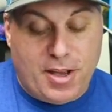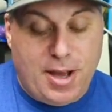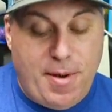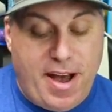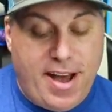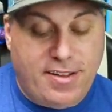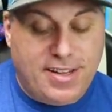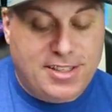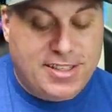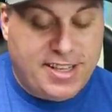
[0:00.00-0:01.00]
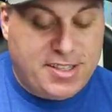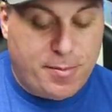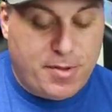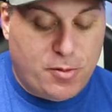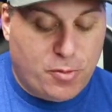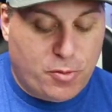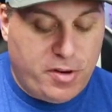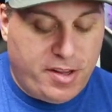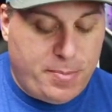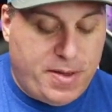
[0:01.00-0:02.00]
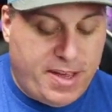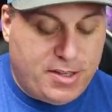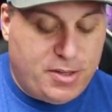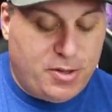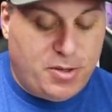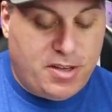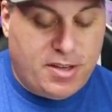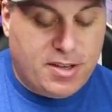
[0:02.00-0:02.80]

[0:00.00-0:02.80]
Come on, let's get something really big, dude.